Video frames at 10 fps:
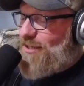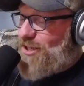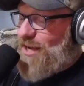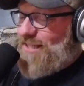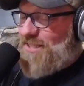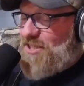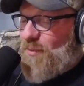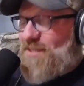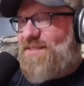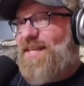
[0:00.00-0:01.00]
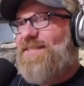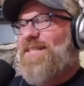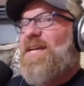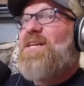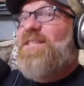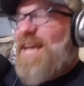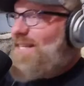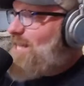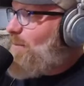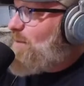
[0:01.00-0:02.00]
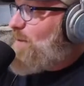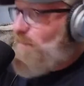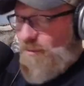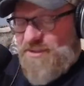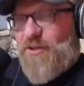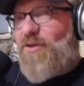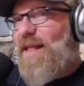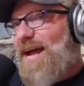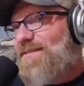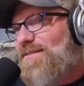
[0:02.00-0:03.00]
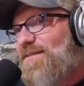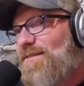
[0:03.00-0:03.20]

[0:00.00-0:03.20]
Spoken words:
in 1926, guess how many people was in her class?